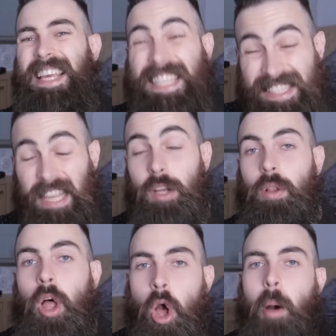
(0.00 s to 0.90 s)
The
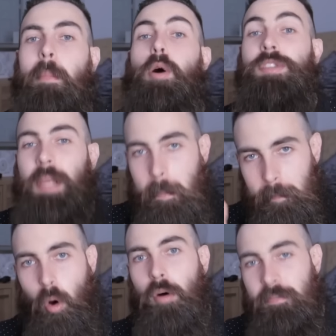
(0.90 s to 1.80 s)
single most
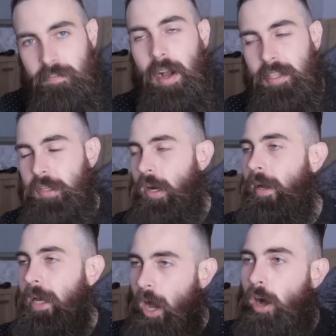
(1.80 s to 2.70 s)
important factor,
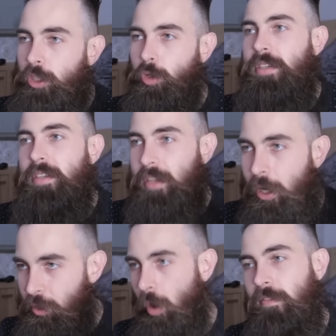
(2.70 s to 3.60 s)
and I can't stress this
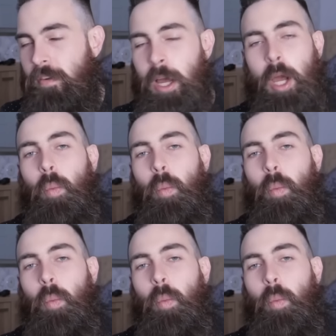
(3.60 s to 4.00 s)
enough,